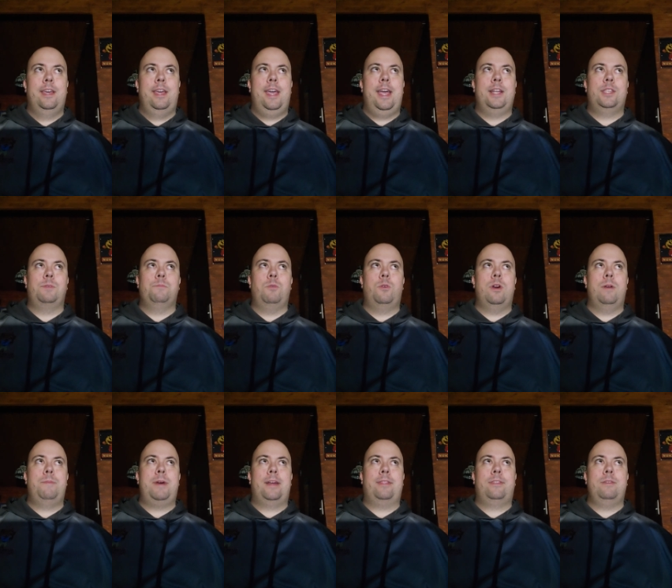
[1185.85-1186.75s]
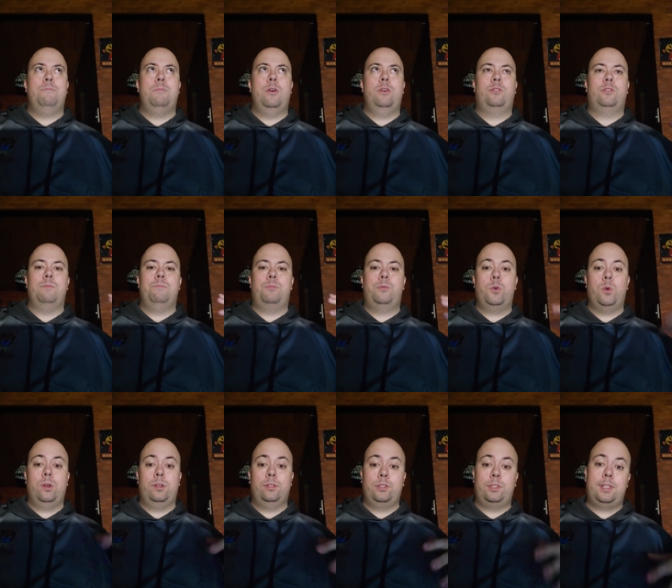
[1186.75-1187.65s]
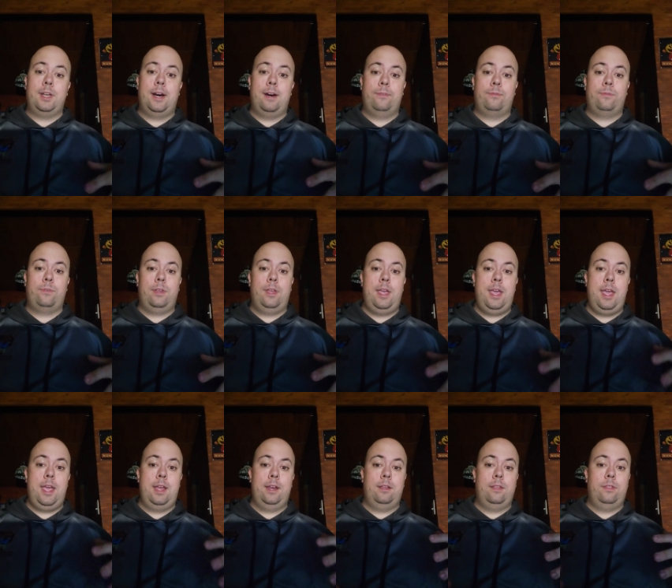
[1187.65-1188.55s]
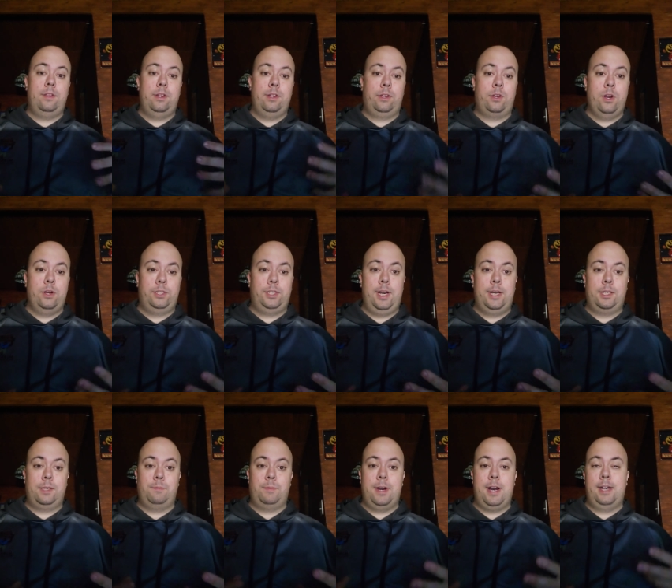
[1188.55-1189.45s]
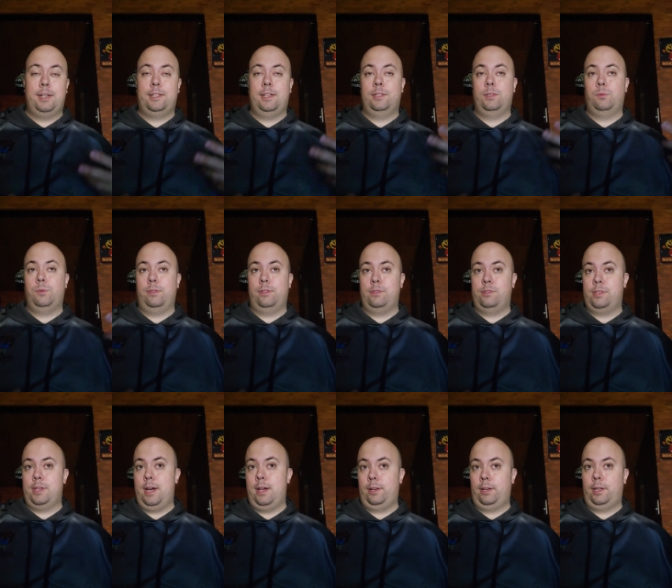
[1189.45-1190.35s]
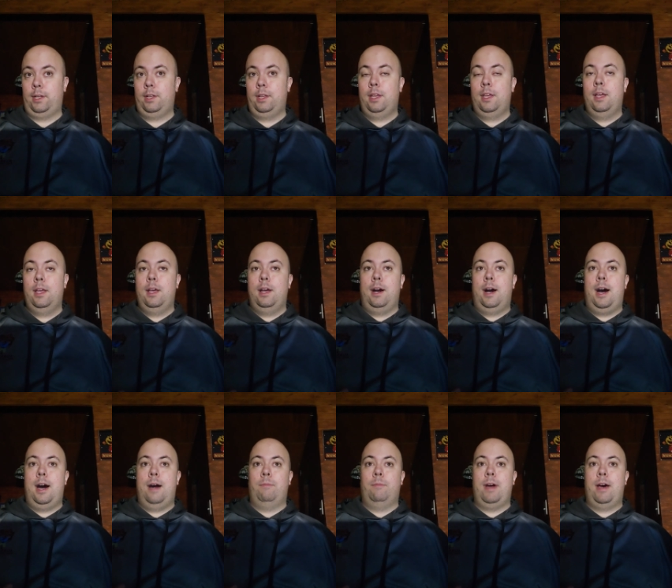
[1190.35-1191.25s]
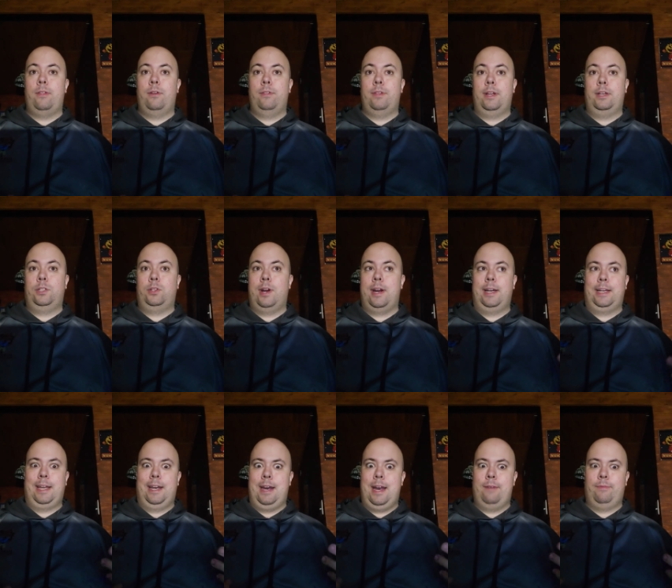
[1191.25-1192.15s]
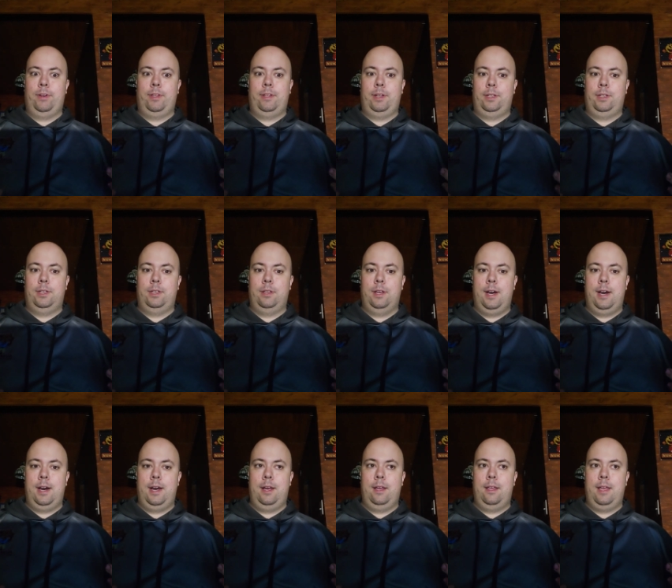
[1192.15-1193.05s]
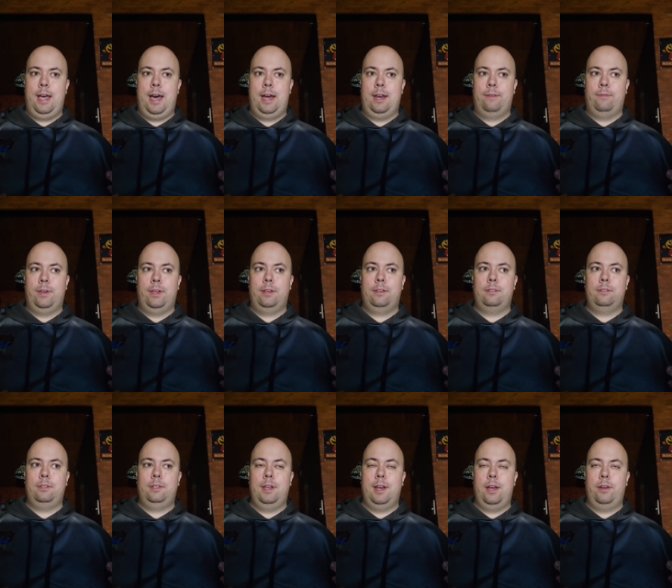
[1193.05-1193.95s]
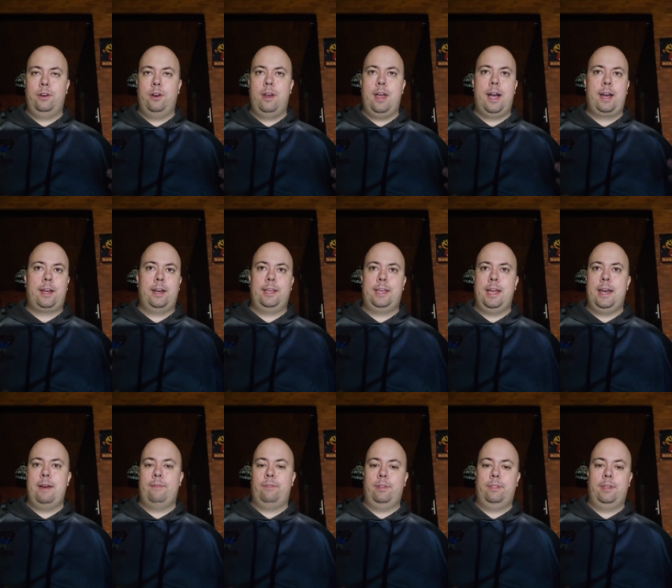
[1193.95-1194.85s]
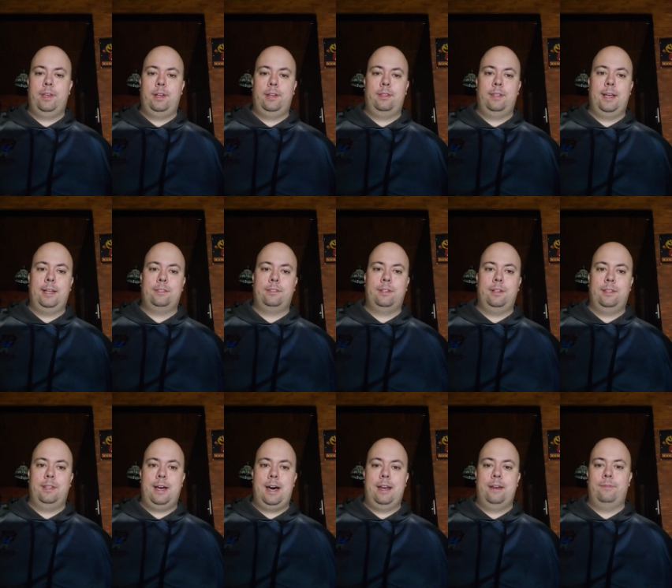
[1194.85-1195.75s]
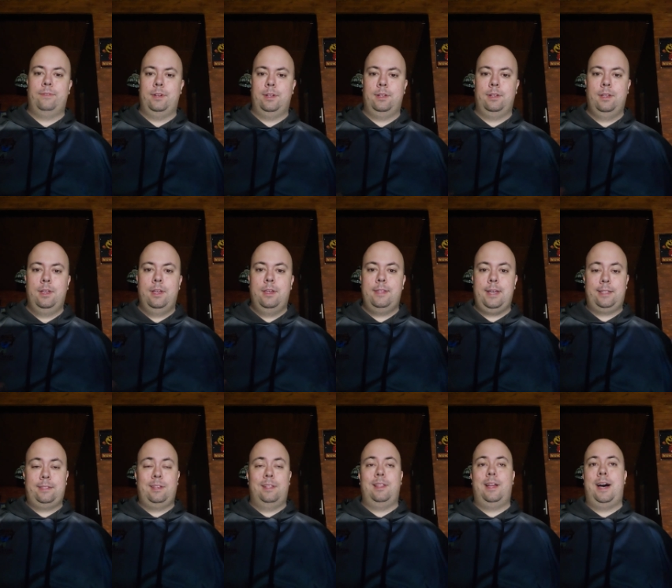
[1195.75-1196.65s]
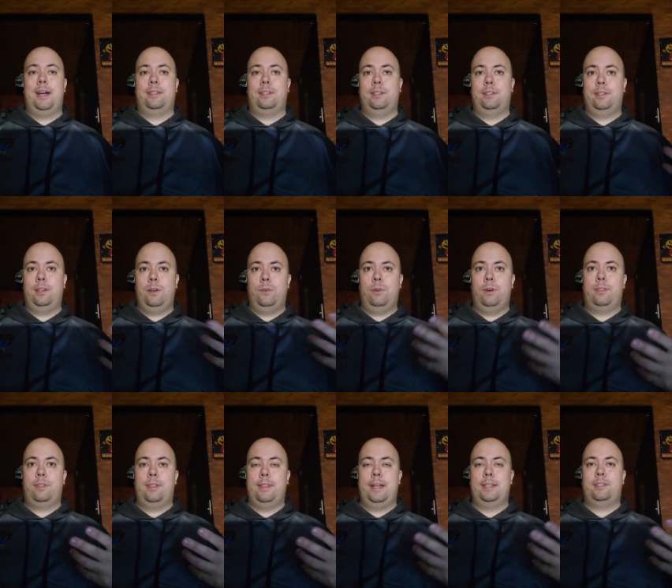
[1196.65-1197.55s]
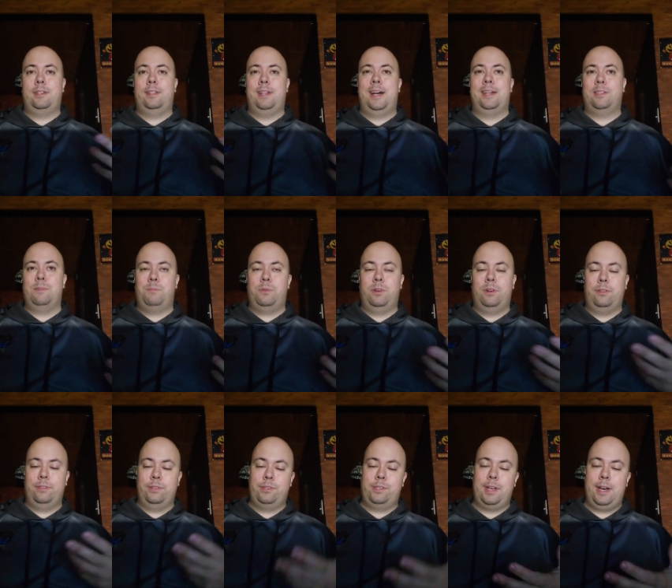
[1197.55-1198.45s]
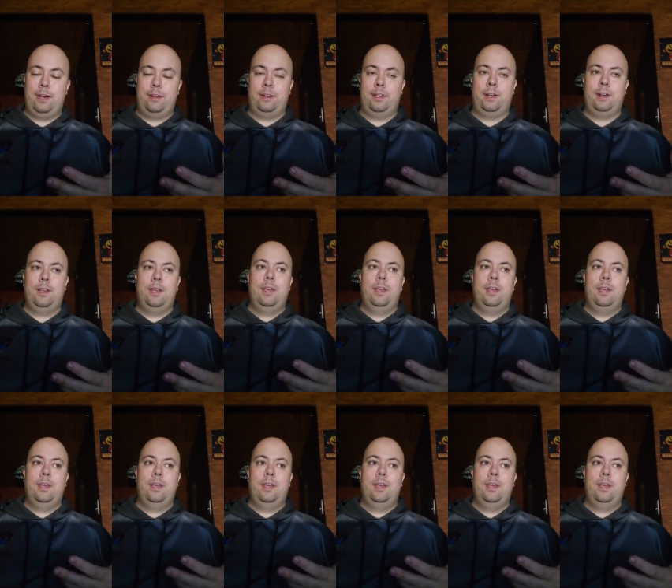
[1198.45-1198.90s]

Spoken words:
It's more about the most important stuff in the negotiation process with the seller, rather than trying to get everything out of it. you're not going to get everything. That's a lot to deal with, and that's a lot to put on the seller.